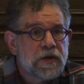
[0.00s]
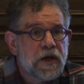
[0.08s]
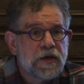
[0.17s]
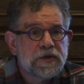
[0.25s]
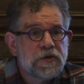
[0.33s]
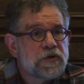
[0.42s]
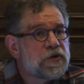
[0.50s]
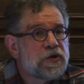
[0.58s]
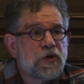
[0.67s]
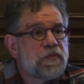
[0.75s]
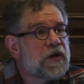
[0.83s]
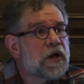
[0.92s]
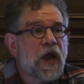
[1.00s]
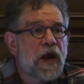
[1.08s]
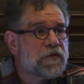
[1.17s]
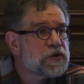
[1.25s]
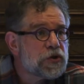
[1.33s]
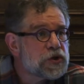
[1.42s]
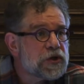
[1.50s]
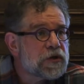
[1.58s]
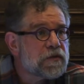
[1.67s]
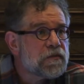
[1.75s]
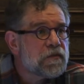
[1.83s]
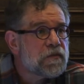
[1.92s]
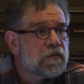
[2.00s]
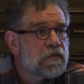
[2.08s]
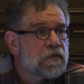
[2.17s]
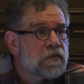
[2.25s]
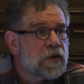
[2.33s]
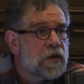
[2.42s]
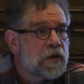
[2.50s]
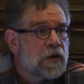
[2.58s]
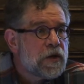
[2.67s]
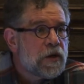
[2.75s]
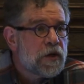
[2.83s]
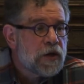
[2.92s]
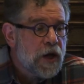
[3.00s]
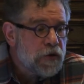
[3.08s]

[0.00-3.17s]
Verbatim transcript: Because there'd be a lot of searching. The